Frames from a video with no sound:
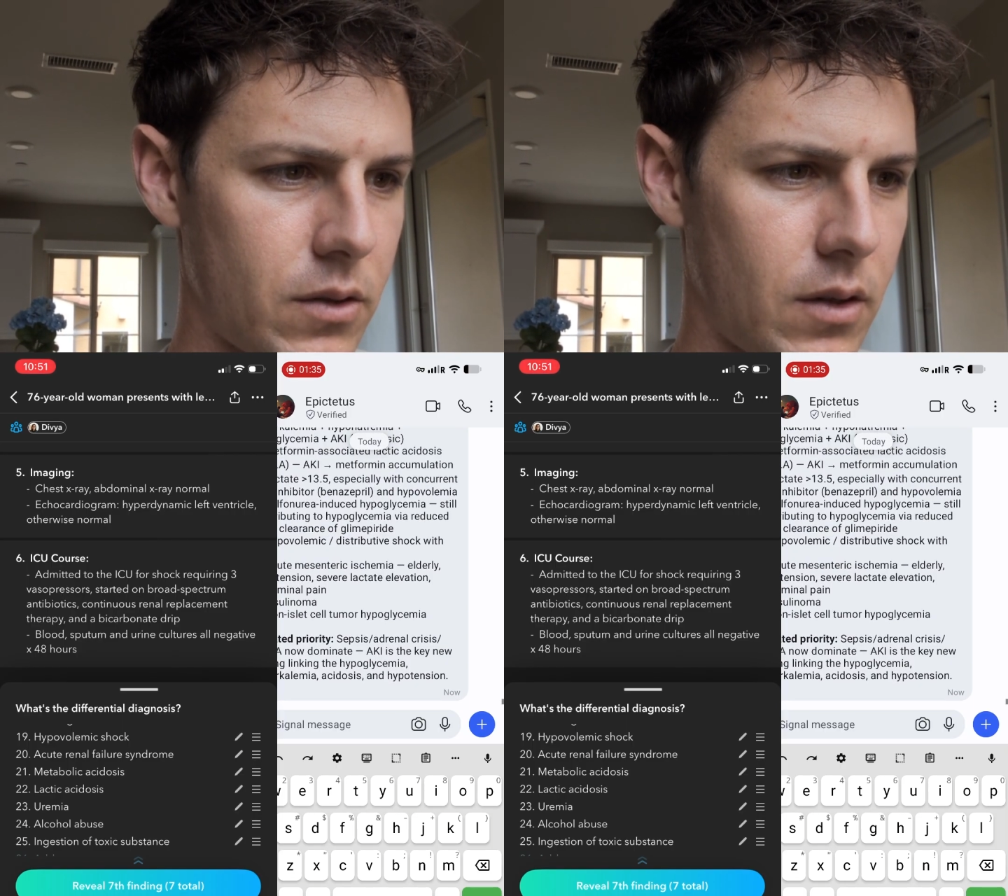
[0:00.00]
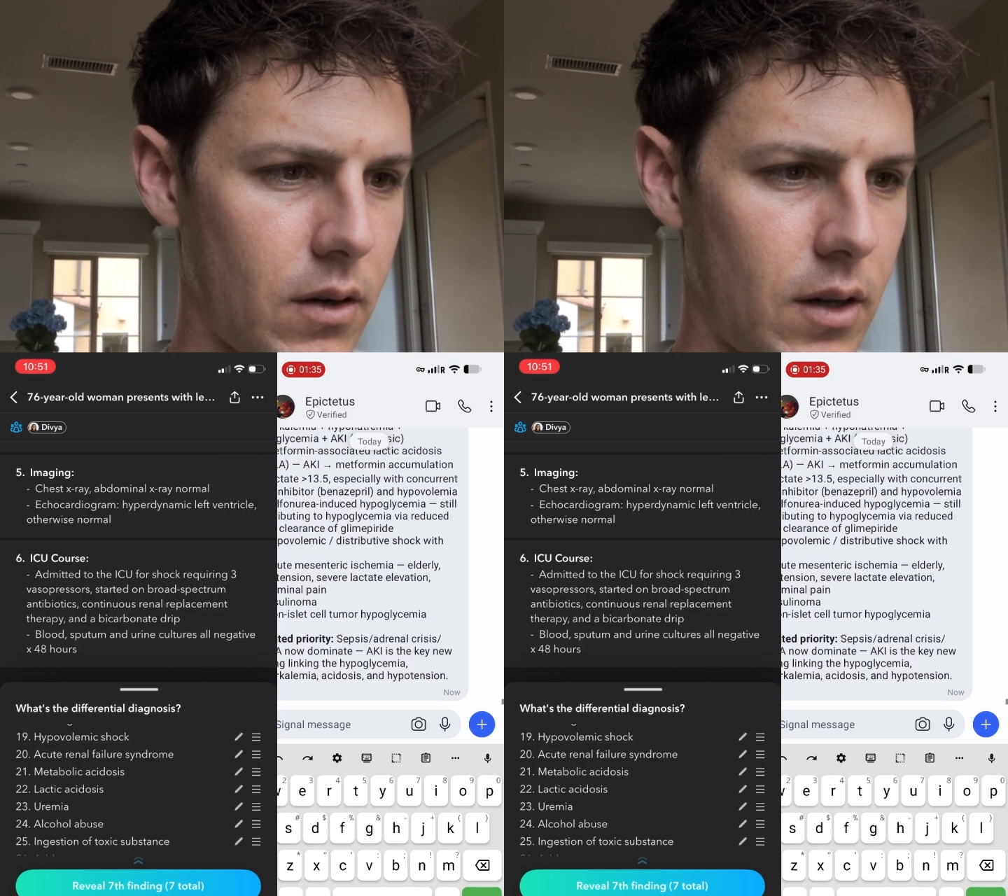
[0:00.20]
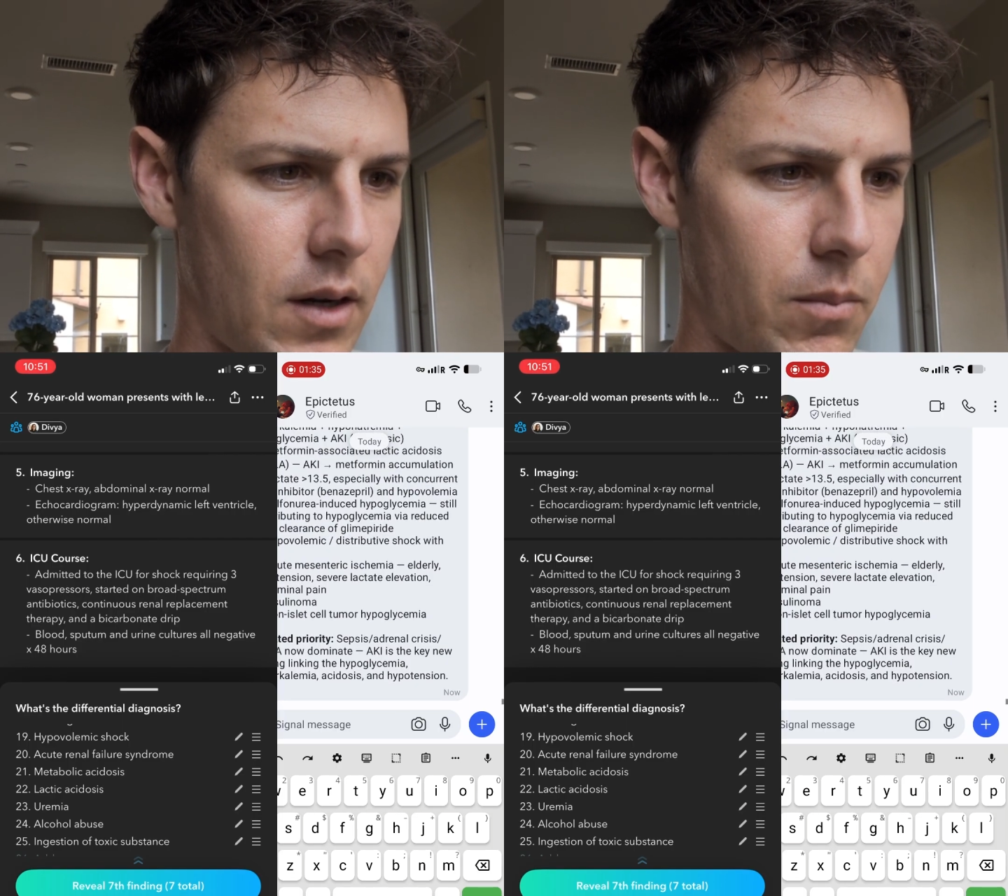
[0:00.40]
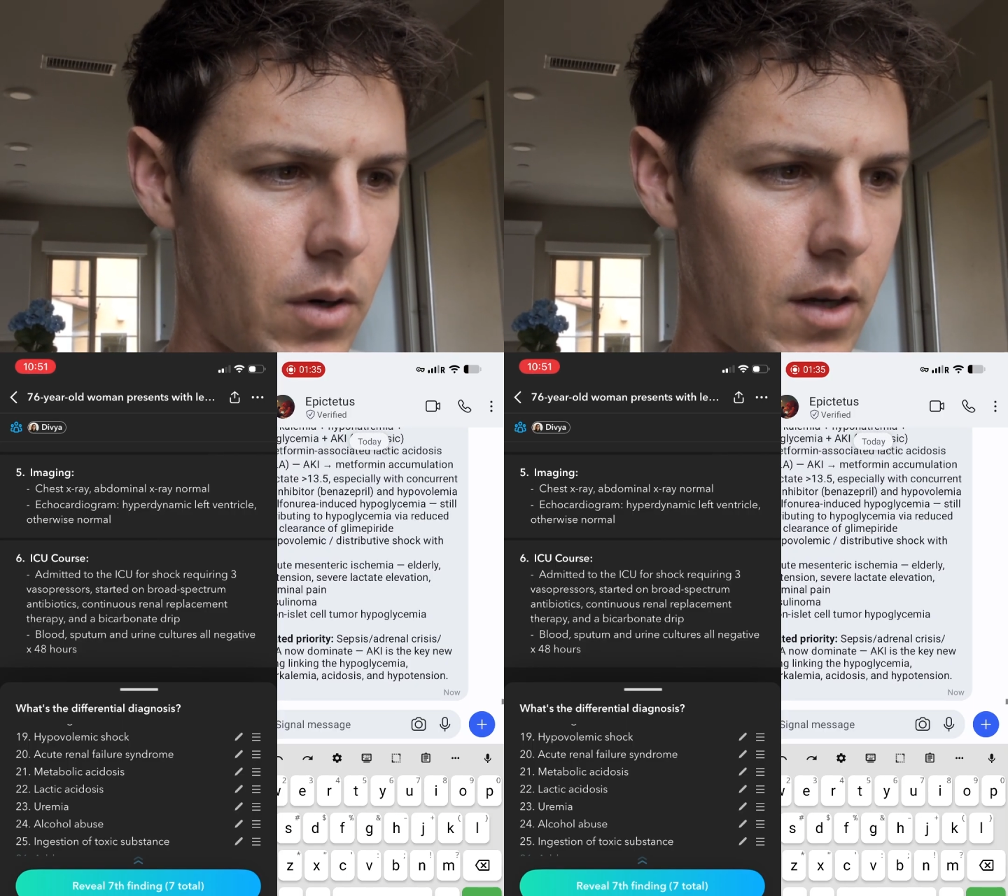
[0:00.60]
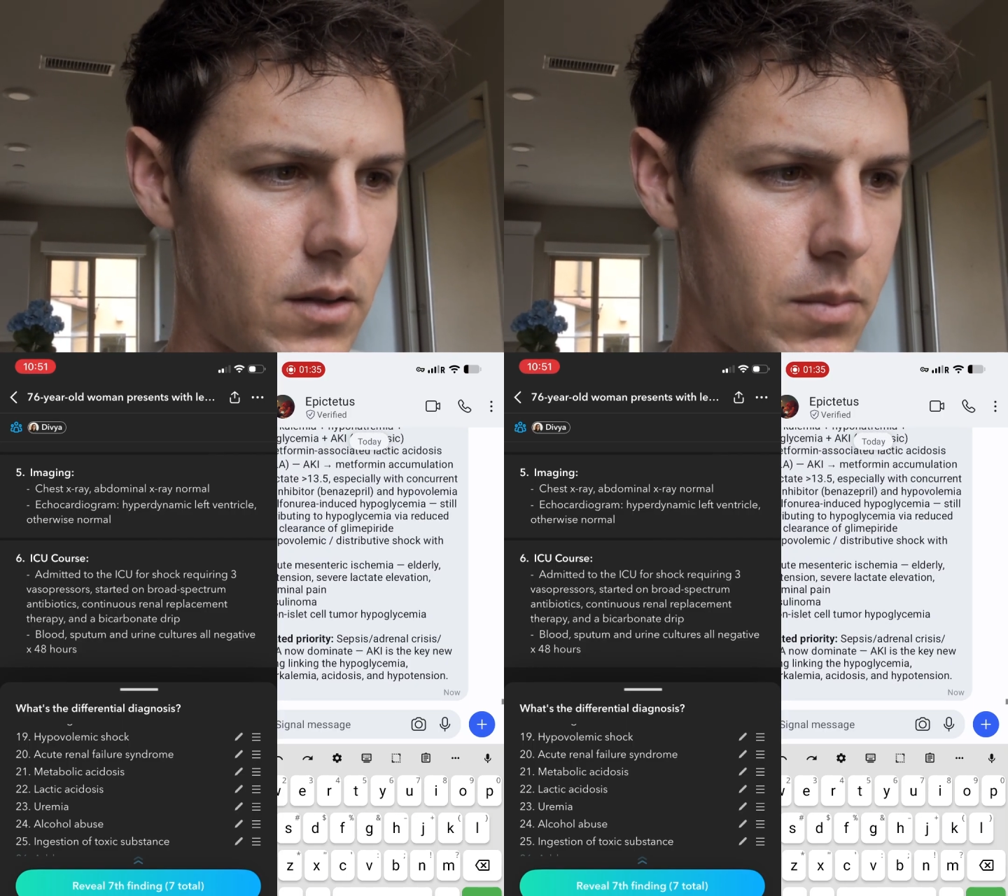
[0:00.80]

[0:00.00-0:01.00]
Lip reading: started on broad